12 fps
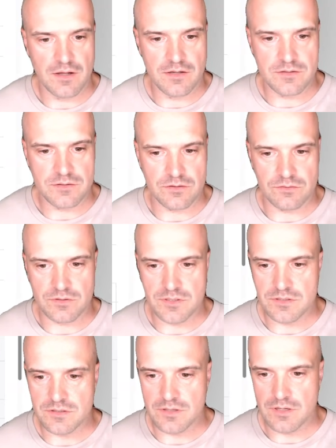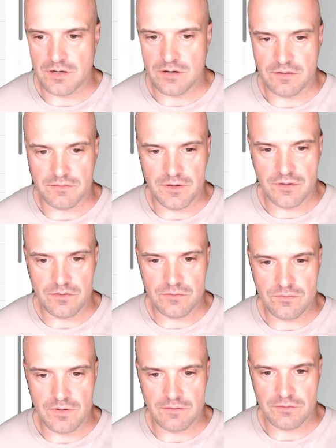So this is the
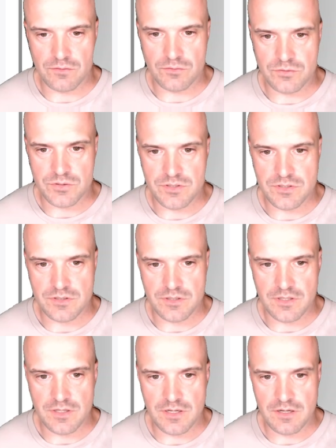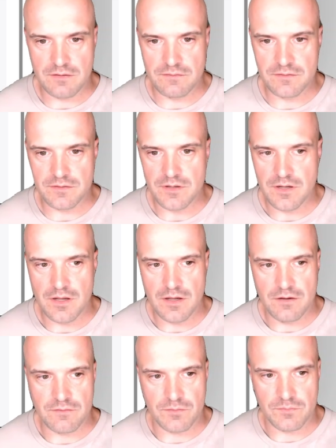RFQ. We have quote received
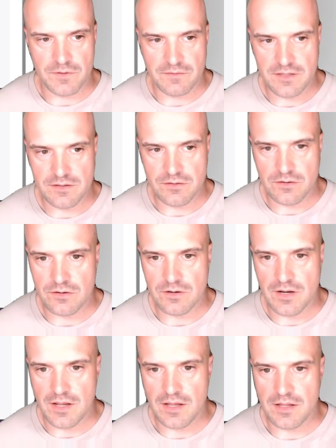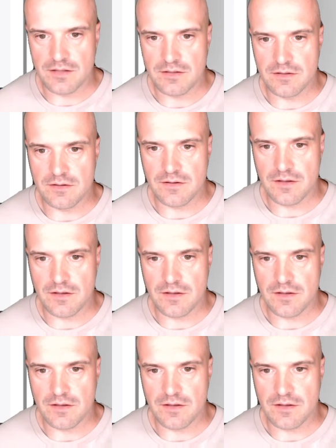from the vendor, and